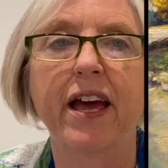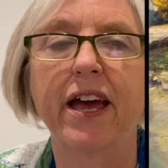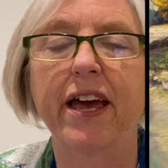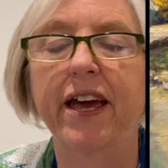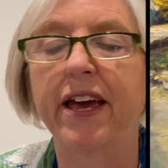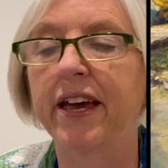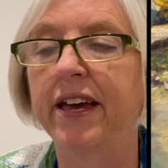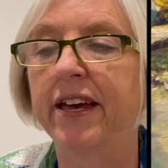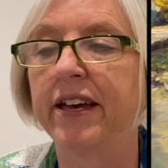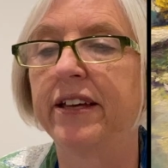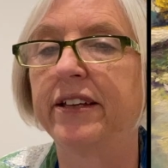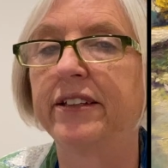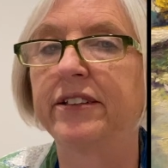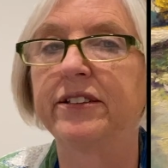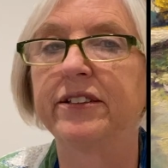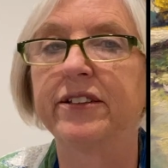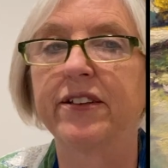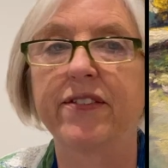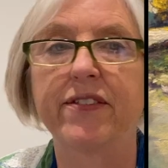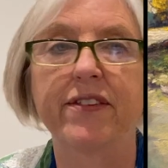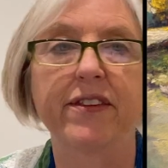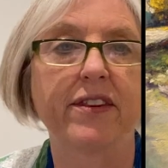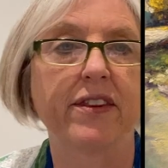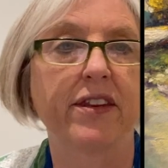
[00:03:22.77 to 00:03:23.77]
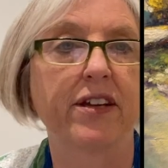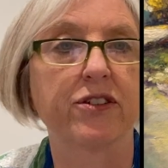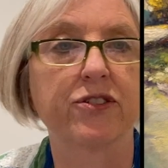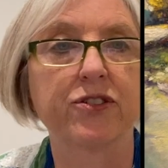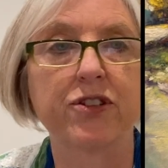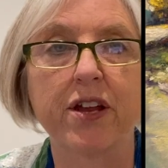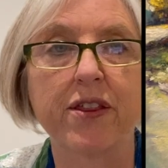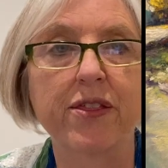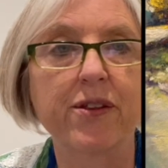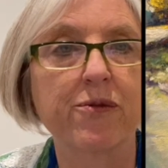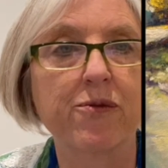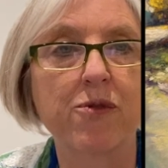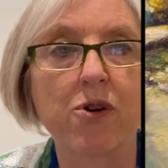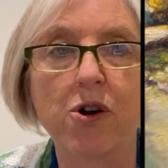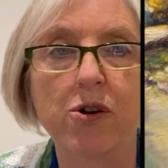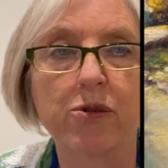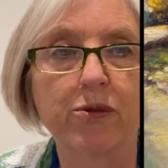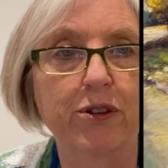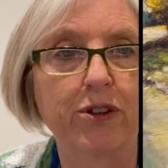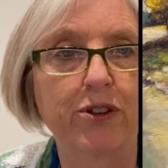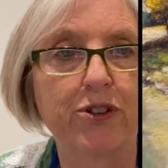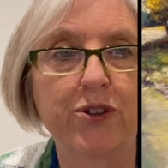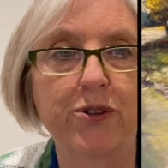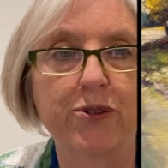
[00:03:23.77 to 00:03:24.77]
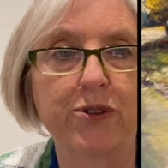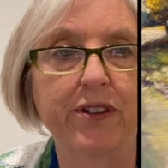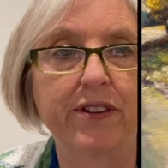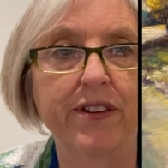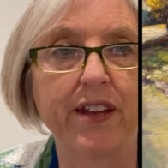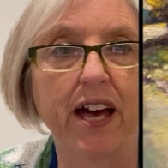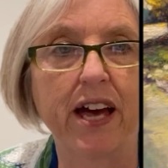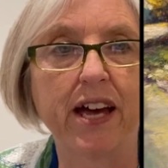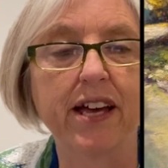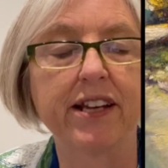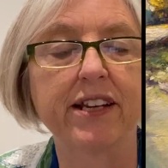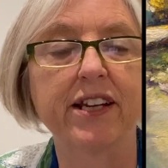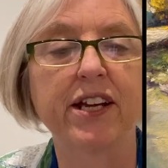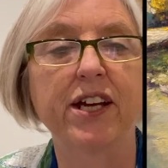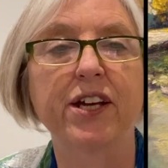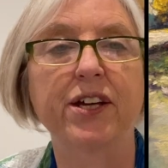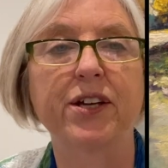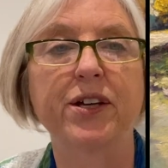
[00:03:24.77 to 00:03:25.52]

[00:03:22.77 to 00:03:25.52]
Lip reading: And there's nothing wrong with doing that,